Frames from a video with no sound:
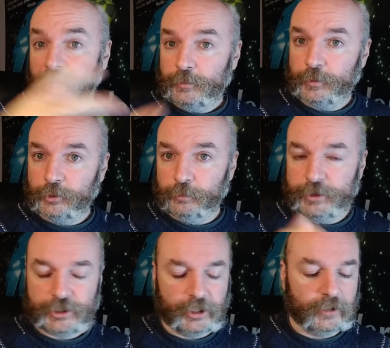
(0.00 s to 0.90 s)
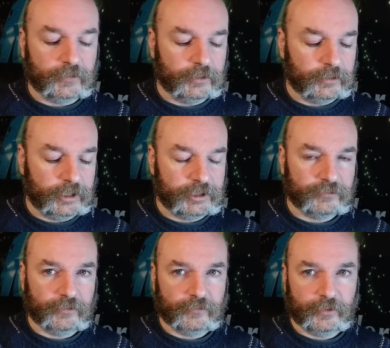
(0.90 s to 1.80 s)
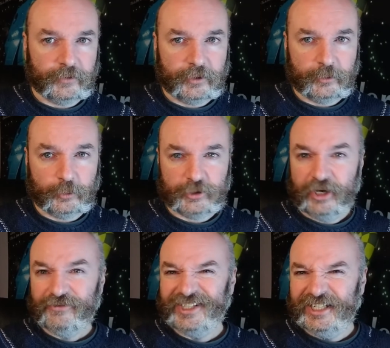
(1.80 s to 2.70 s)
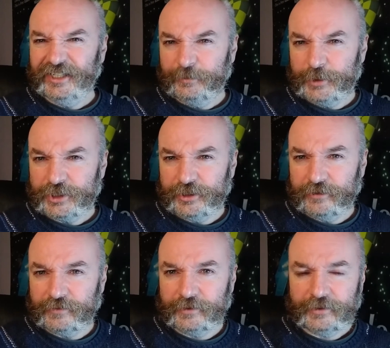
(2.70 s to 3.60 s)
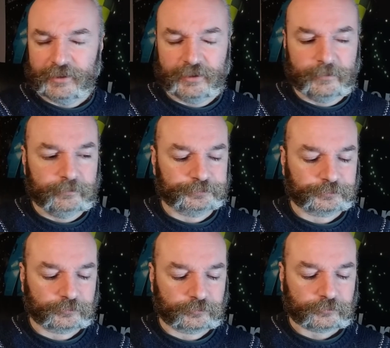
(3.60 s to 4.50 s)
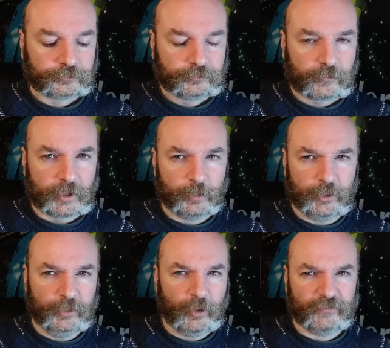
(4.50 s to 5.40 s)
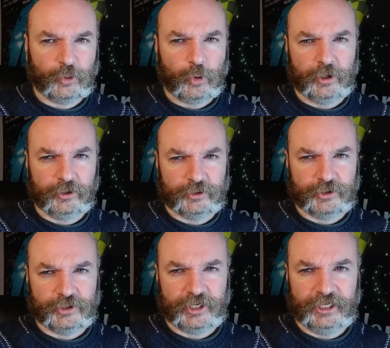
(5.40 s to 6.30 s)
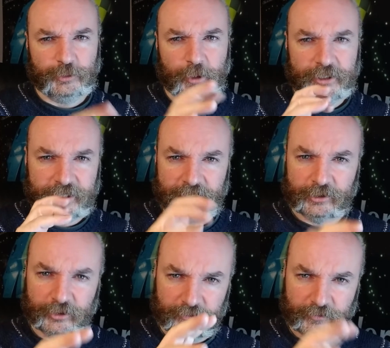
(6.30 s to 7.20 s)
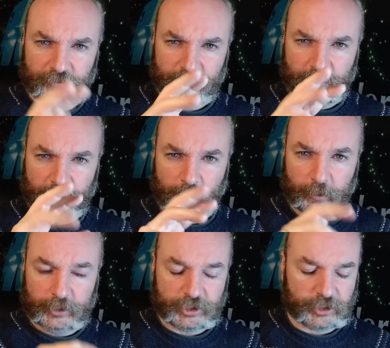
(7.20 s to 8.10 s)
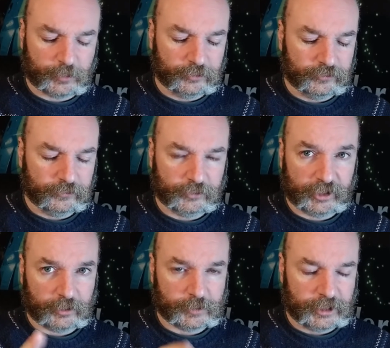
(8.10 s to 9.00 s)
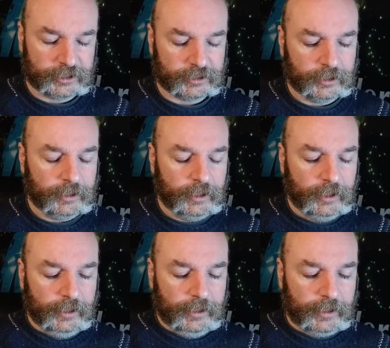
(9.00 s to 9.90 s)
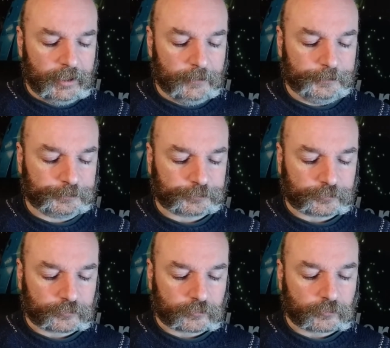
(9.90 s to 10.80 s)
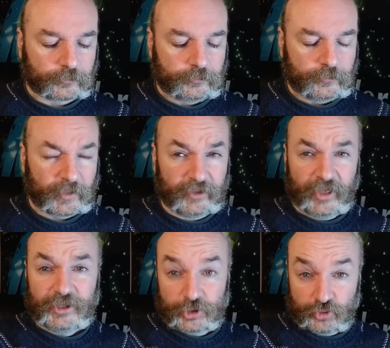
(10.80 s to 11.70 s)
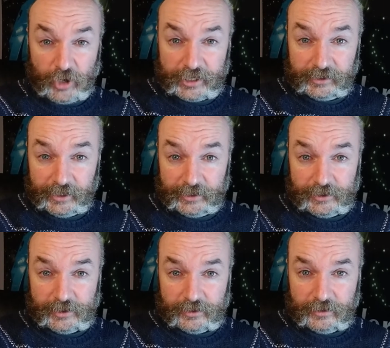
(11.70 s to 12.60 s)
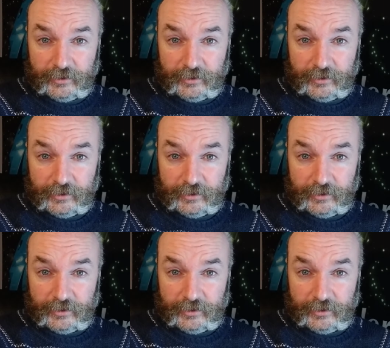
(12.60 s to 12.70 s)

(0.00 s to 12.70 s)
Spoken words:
to be called Mystara later on rather than known world. I really like Mystara, but we haven't quite got to the stage where it's getting a lot of published support for it. That comes later. Then there's Dragonlance,